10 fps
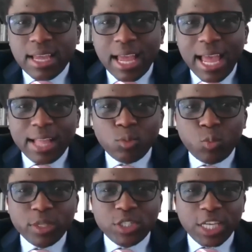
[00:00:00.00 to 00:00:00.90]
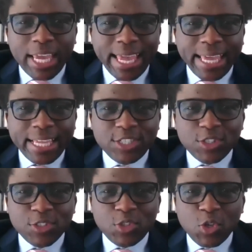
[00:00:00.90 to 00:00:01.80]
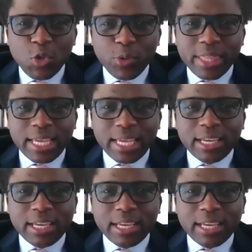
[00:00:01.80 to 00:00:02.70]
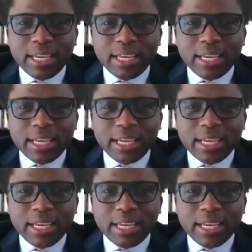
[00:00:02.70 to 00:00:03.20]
which age do you think girls can start coding?